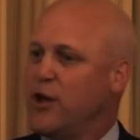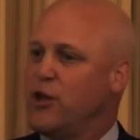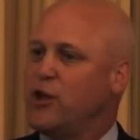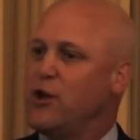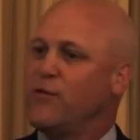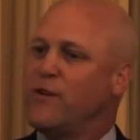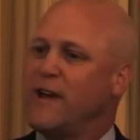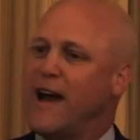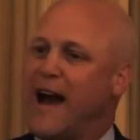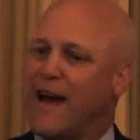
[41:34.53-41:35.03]

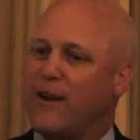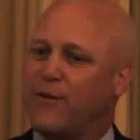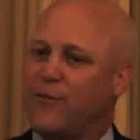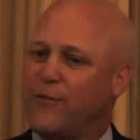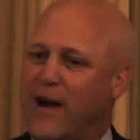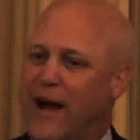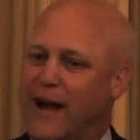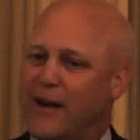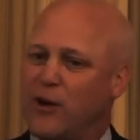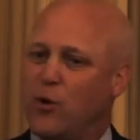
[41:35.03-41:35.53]
You've got to
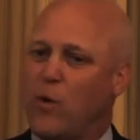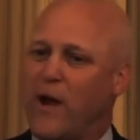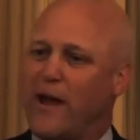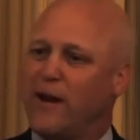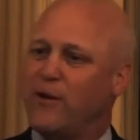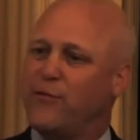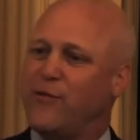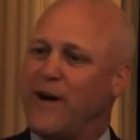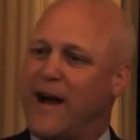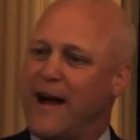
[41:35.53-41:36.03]
find a way
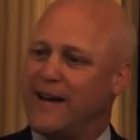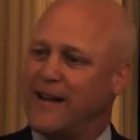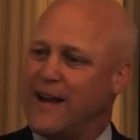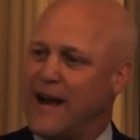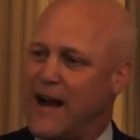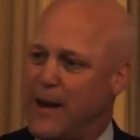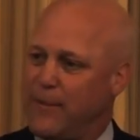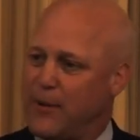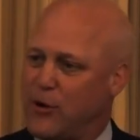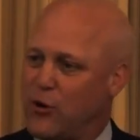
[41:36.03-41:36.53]
to find
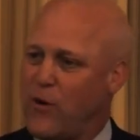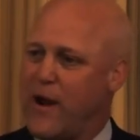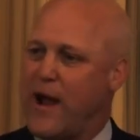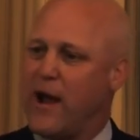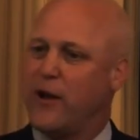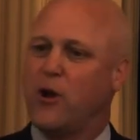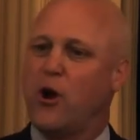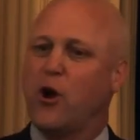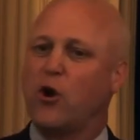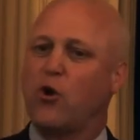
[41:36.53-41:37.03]
common
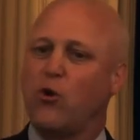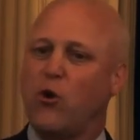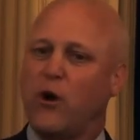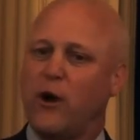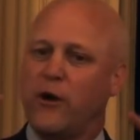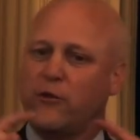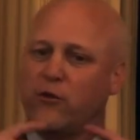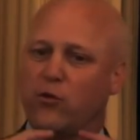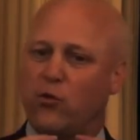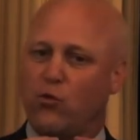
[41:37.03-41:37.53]
ground
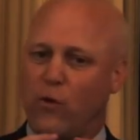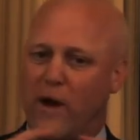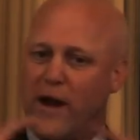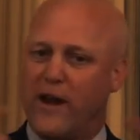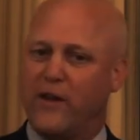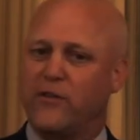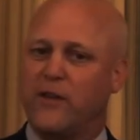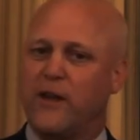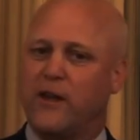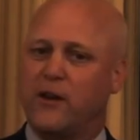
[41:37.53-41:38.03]
across
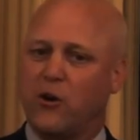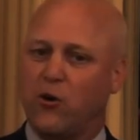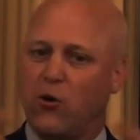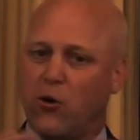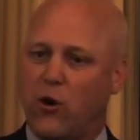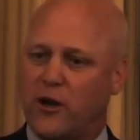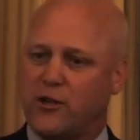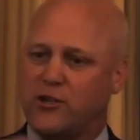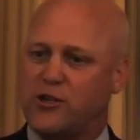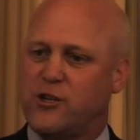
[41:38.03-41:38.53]
race and
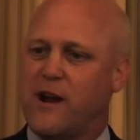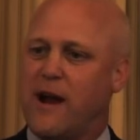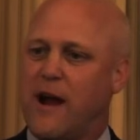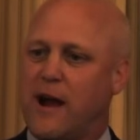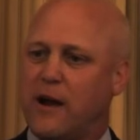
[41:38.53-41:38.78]
across